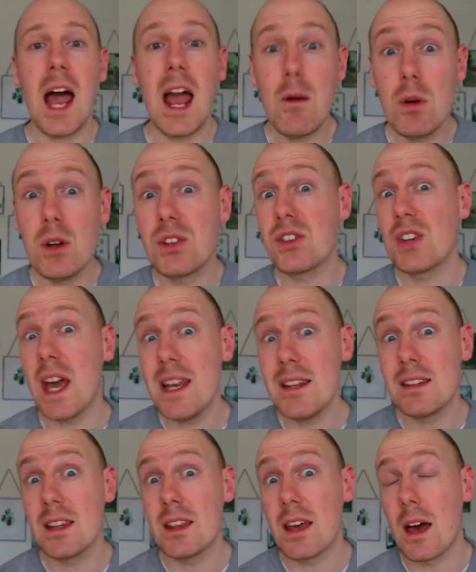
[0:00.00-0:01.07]
And I will say
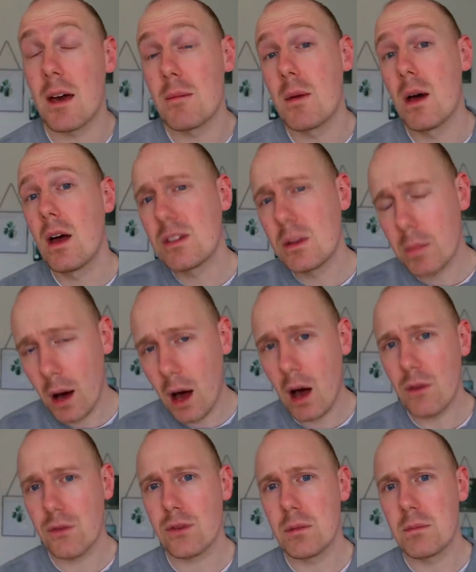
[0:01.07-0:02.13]
to them,
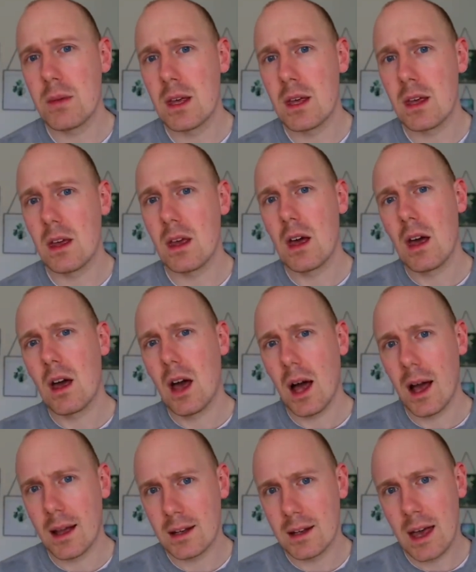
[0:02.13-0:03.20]
Depart from me,
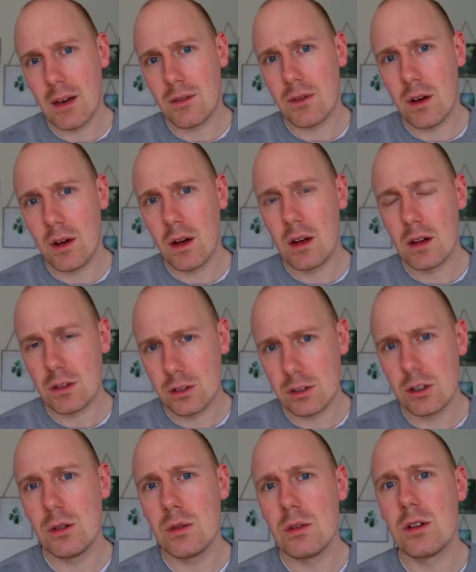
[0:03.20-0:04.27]
I never
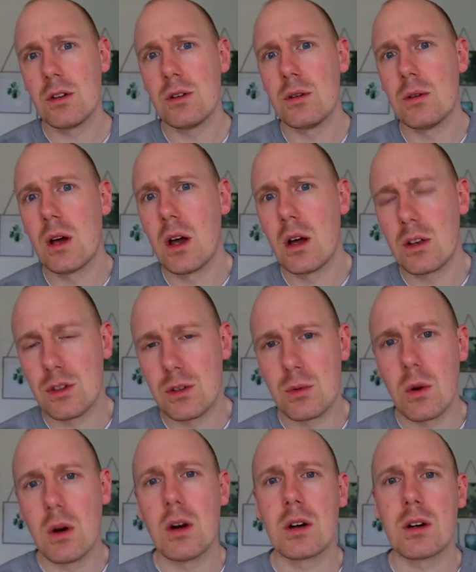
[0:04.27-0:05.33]
knew you, you
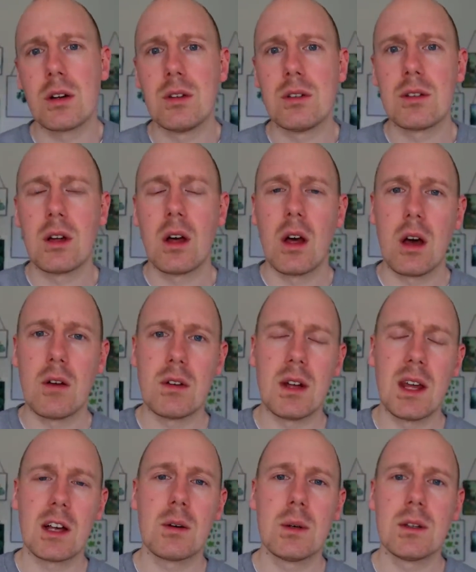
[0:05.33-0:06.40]
workers of
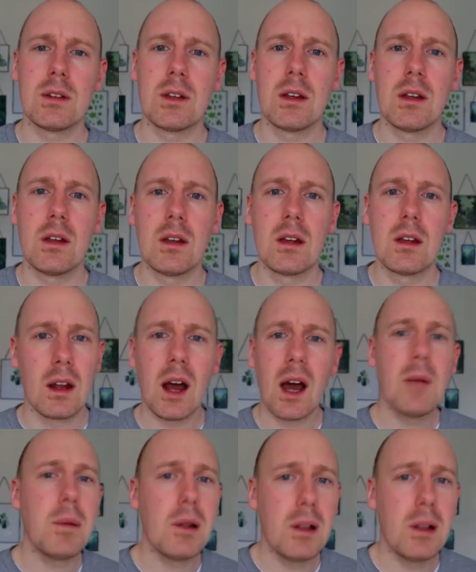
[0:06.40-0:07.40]
iniquity. And I